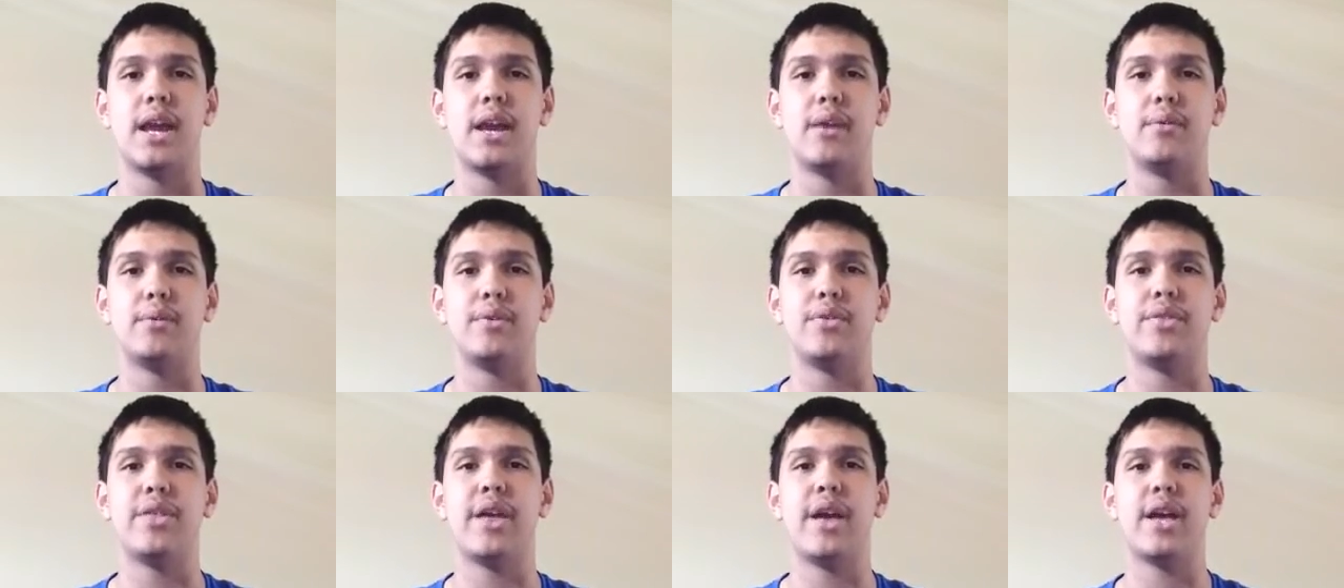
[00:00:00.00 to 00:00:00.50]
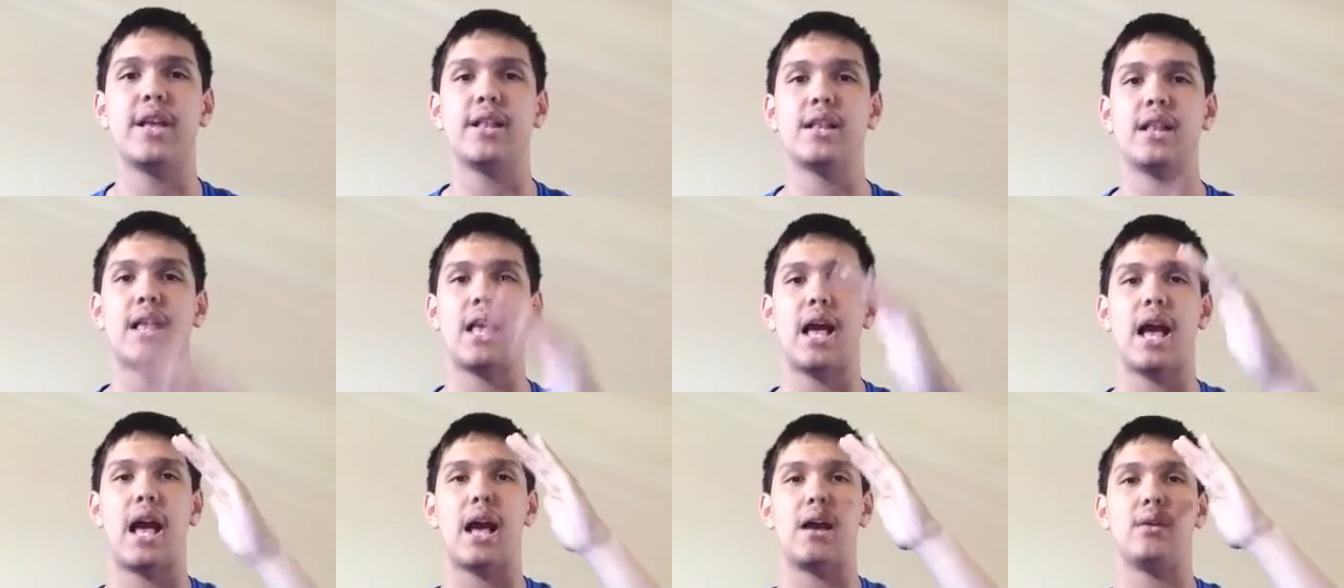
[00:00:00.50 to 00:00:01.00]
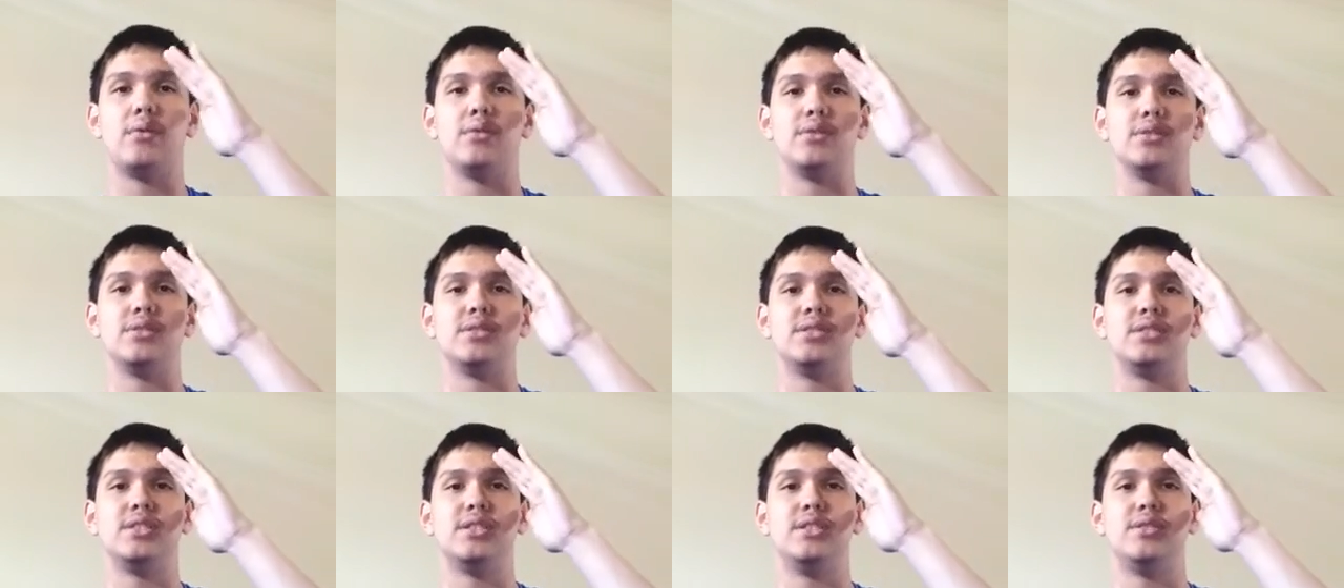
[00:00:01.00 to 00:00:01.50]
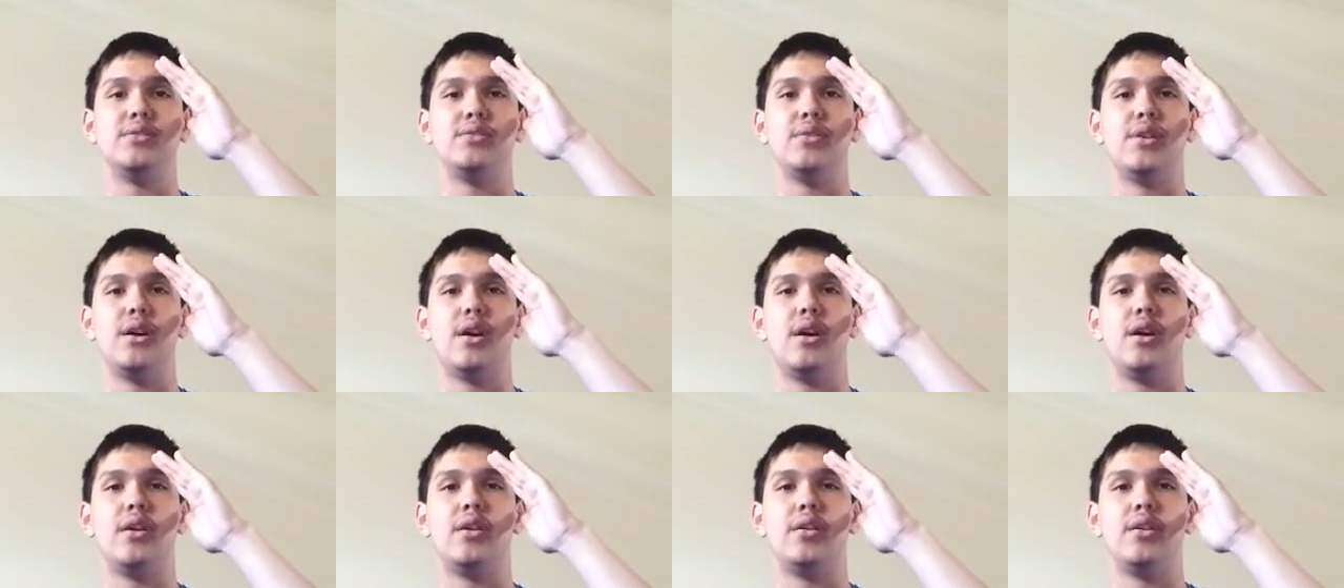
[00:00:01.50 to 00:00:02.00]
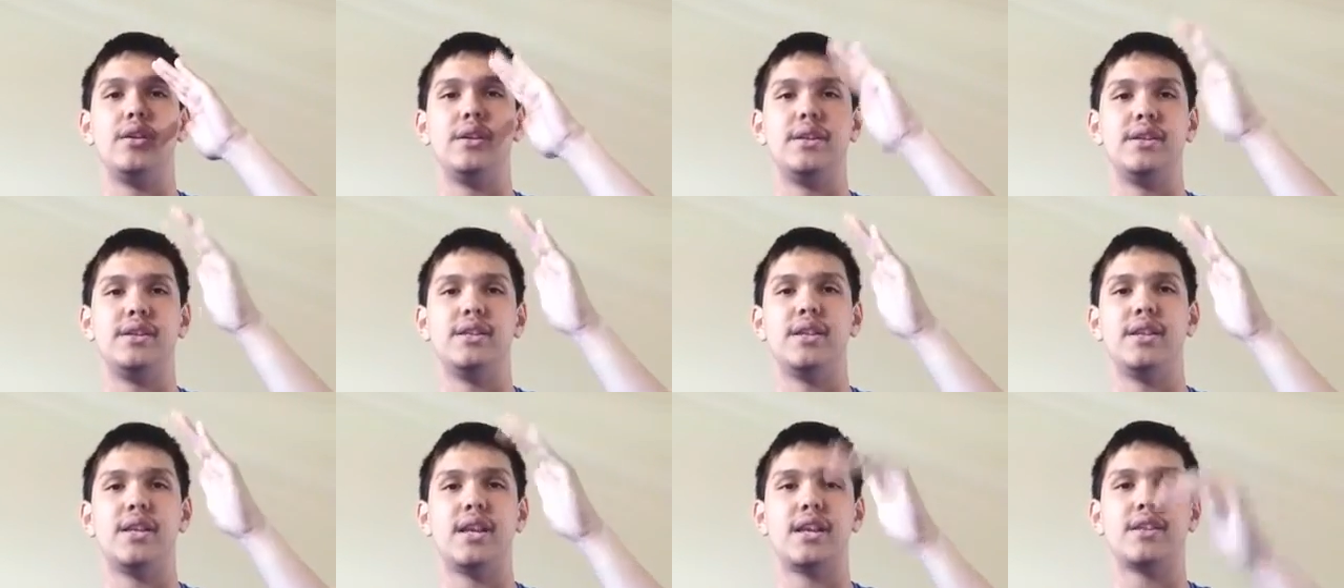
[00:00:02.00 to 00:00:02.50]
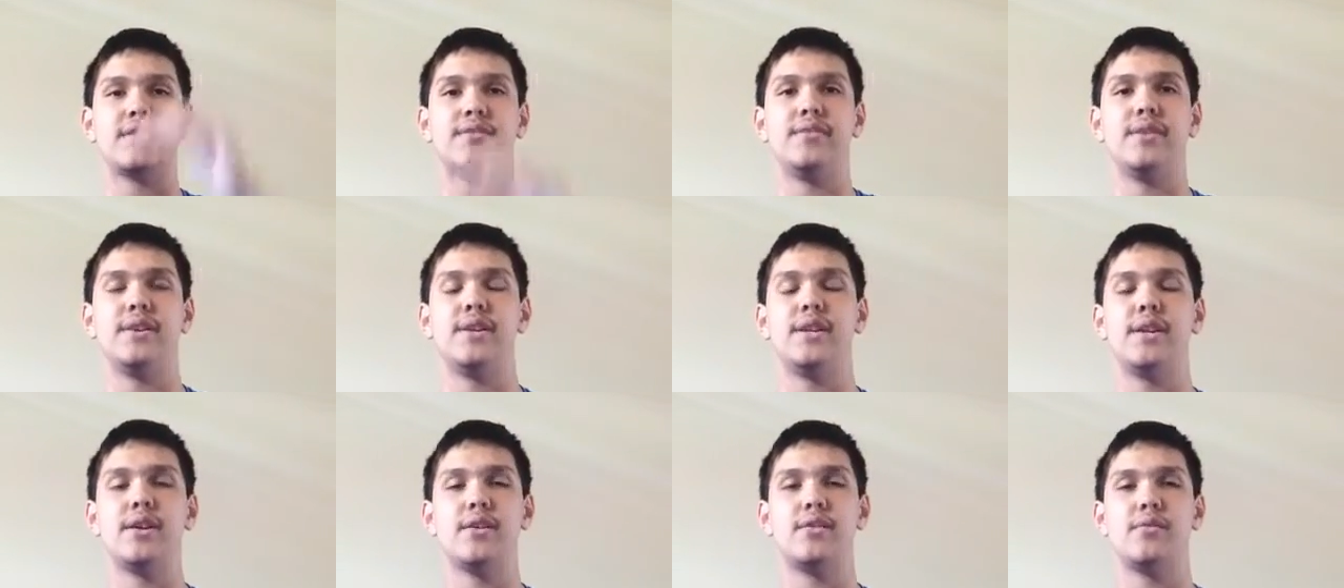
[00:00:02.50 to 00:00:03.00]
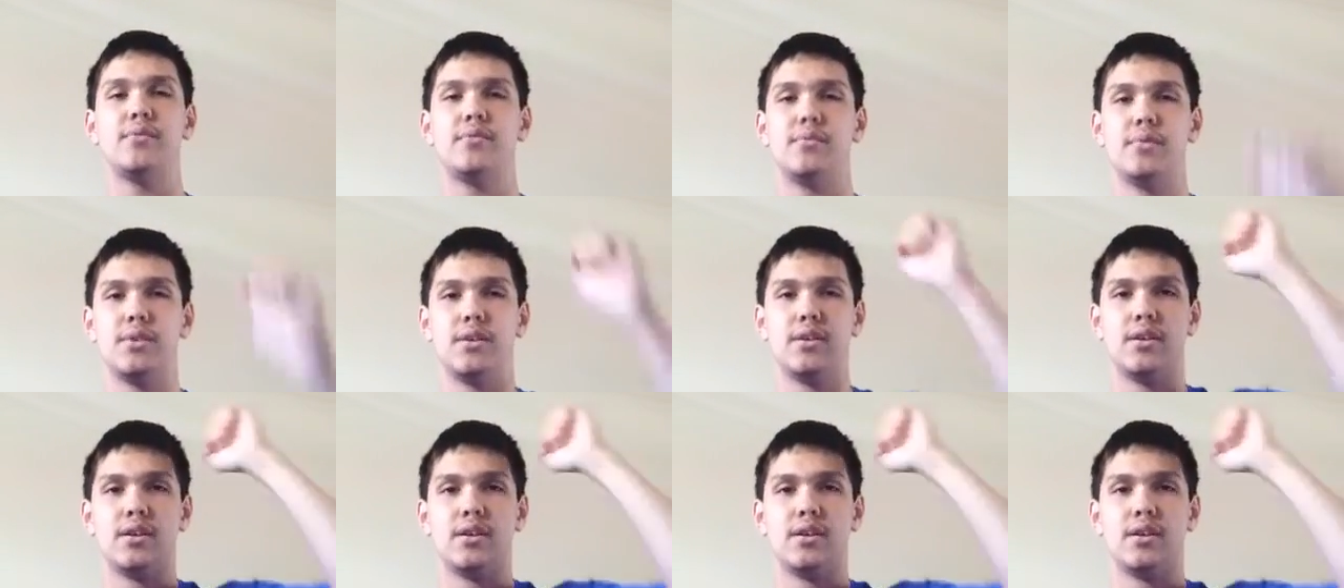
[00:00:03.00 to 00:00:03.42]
And with that, I will see you all in the next video.